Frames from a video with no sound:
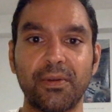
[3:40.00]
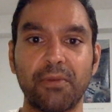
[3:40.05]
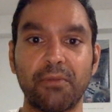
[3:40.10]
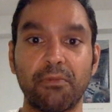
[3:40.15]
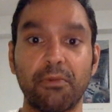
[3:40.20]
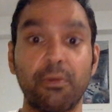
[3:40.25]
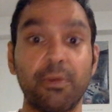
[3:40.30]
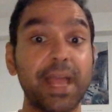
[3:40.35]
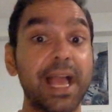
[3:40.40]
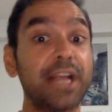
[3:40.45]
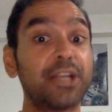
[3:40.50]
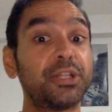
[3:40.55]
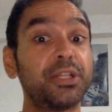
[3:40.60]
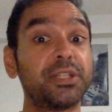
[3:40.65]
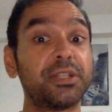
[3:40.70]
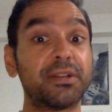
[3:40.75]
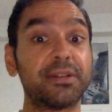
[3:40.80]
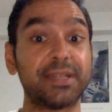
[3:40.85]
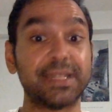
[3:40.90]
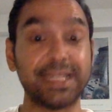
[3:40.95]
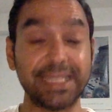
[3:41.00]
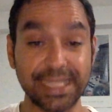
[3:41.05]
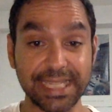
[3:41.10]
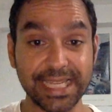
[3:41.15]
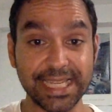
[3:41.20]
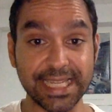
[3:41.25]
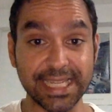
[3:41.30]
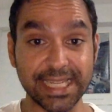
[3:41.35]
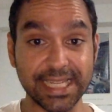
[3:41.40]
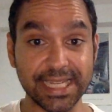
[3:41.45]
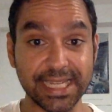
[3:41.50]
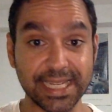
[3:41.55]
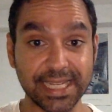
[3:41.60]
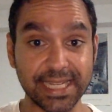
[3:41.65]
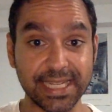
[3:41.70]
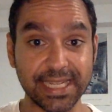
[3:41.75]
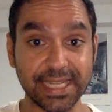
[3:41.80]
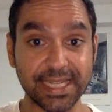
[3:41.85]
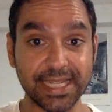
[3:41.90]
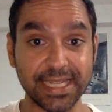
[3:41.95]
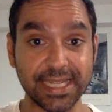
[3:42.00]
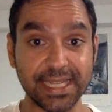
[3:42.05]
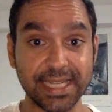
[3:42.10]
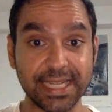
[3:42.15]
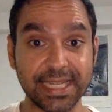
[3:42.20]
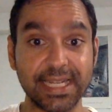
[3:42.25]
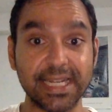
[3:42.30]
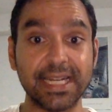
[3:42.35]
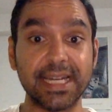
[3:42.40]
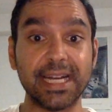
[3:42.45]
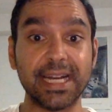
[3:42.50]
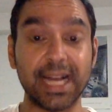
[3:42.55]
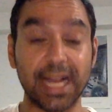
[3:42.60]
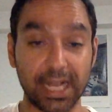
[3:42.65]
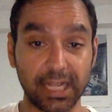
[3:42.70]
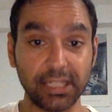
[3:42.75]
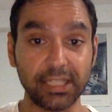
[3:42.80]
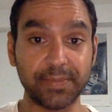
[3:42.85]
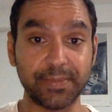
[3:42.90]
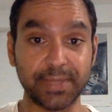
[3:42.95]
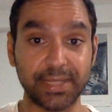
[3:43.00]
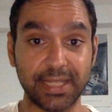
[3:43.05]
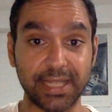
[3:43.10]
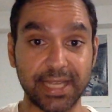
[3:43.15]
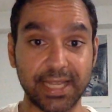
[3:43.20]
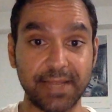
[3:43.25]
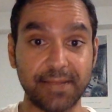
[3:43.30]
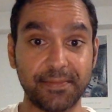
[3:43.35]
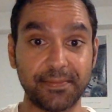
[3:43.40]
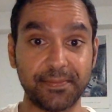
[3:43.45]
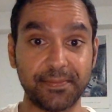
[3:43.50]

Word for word: what we actually start to see ultimately